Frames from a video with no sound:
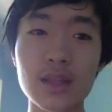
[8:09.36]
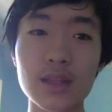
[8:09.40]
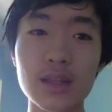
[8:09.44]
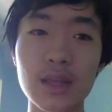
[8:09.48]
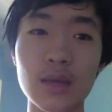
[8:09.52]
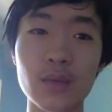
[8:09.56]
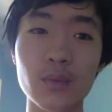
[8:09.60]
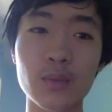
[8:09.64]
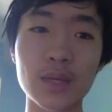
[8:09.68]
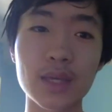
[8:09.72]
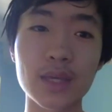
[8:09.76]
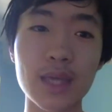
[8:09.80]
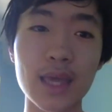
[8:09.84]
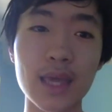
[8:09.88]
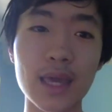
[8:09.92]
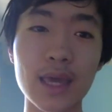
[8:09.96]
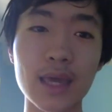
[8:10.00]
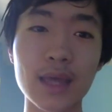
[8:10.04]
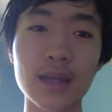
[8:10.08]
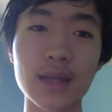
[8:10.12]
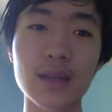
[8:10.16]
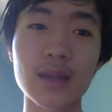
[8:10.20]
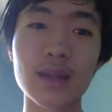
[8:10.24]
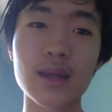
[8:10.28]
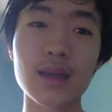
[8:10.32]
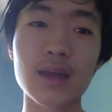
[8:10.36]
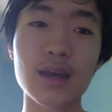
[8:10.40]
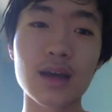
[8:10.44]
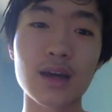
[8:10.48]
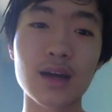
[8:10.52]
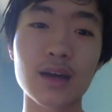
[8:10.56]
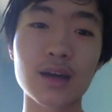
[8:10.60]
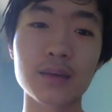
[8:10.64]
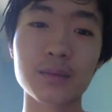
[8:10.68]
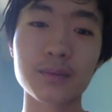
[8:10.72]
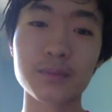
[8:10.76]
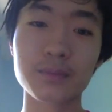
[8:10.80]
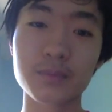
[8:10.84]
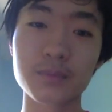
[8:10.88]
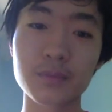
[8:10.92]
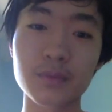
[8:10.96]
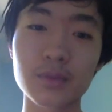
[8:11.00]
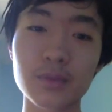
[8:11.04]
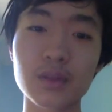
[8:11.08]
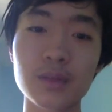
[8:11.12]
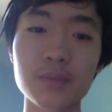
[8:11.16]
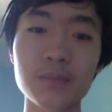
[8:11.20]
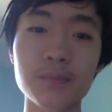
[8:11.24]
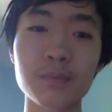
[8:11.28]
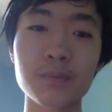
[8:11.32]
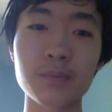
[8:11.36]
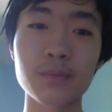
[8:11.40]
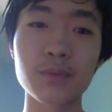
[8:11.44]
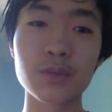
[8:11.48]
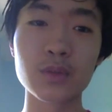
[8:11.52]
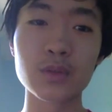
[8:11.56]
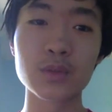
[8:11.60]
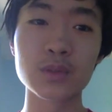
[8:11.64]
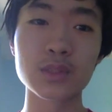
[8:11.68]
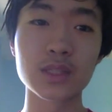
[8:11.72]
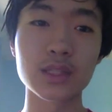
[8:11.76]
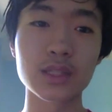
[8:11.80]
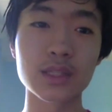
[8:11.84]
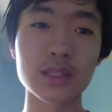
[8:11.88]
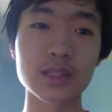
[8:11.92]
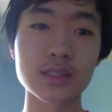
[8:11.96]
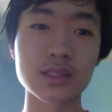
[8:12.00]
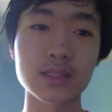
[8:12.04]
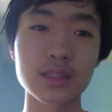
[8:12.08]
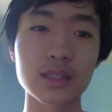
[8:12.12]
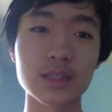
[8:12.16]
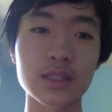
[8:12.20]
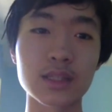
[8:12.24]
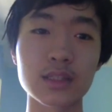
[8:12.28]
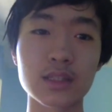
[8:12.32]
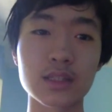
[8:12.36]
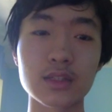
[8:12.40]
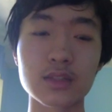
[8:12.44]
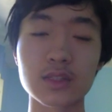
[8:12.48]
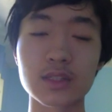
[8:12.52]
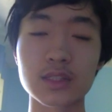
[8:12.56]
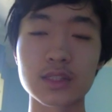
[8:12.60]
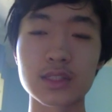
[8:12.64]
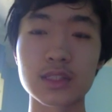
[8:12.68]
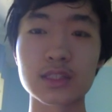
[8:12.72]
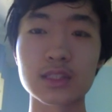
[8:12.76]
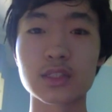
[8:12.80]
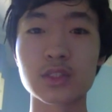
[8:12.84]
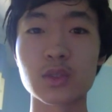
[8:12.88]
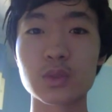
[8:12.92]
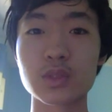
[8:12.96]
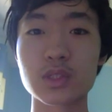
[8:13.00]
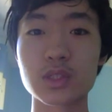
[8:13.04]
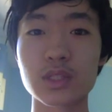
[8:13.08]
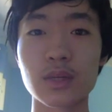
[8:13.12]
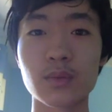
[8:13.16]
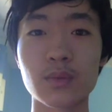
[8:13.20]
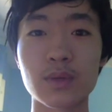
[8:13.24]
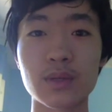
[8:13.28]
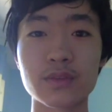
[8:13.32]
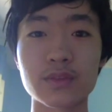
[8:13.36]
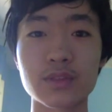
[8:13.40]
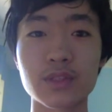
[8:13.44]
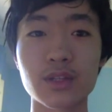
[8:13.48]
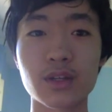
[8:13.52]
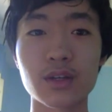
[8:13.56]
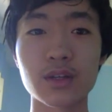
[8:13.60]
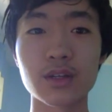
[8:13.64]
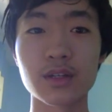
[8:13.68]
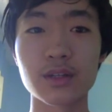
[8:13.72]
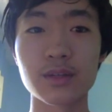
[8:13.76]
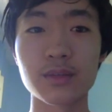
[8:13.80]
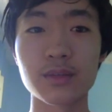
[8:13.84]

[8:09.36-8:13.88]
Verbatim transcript: that we can using this using this institution that we've started.